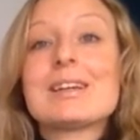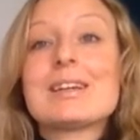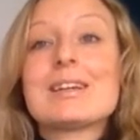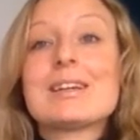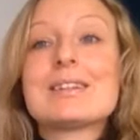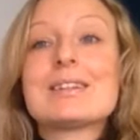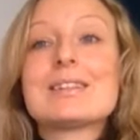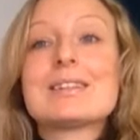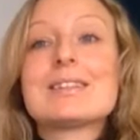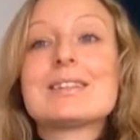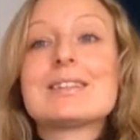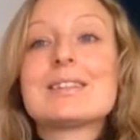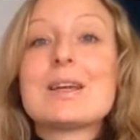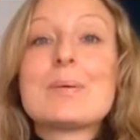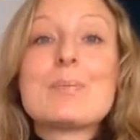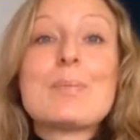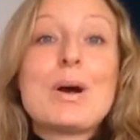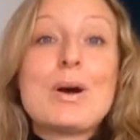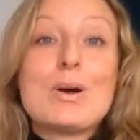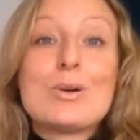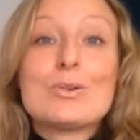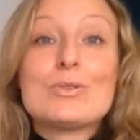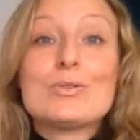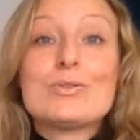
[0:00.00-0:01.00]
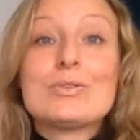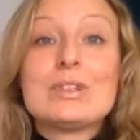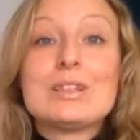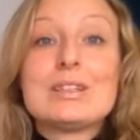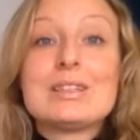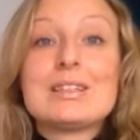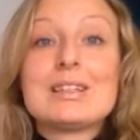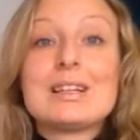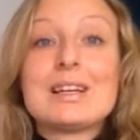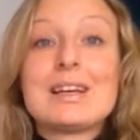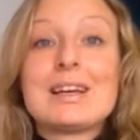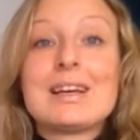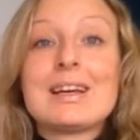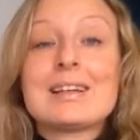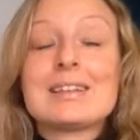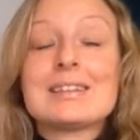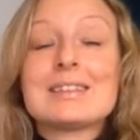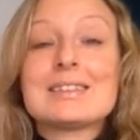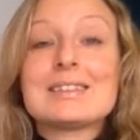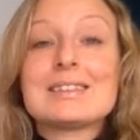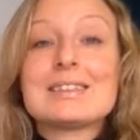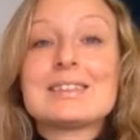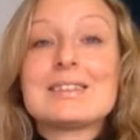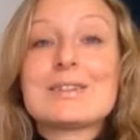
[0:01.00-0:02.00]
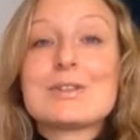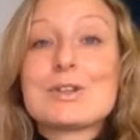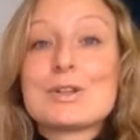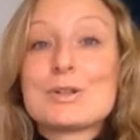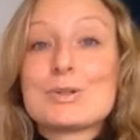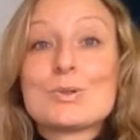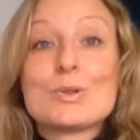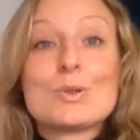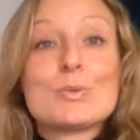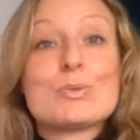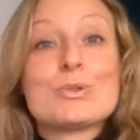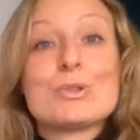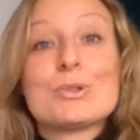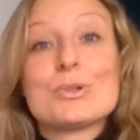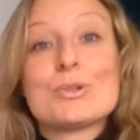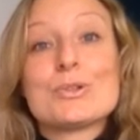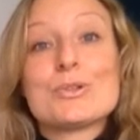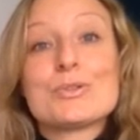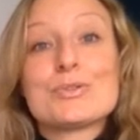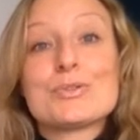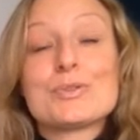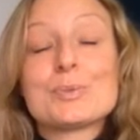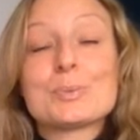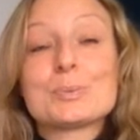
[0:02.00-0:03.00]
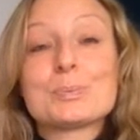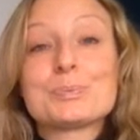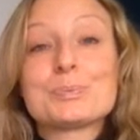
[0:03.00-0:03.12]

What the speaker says: and step out of it and just observe.